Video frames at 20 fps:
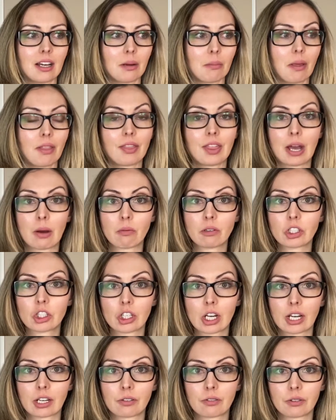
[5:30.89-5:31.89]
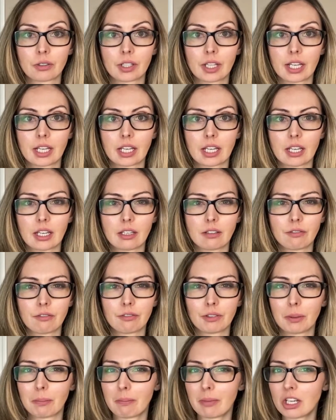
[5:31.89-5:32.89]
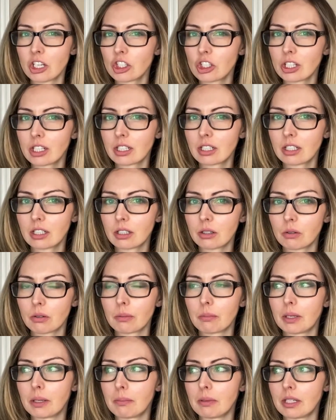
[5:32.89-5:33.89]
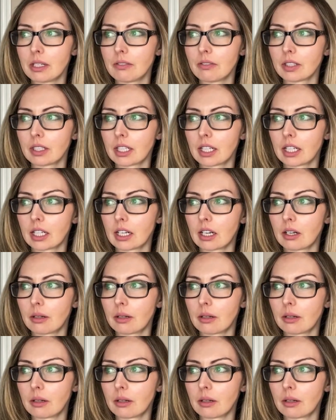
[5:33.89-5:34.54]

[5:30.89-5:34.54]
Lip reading: that will check for like inflammation, or maybe even like